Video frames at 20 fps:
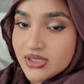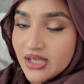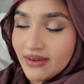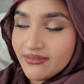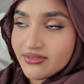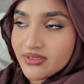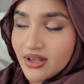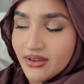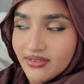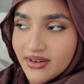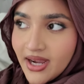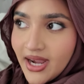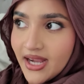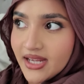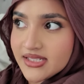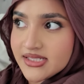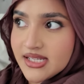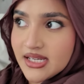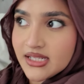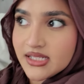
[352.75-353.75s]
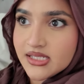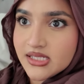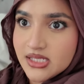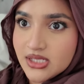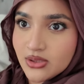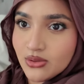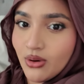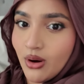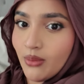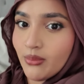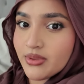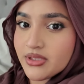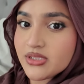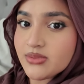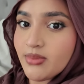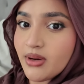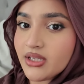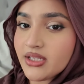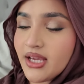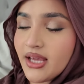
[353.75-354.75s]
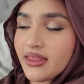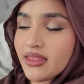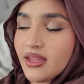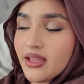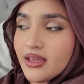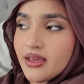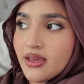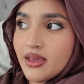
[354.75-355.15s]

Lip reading: I've never had it until I went to Bali, and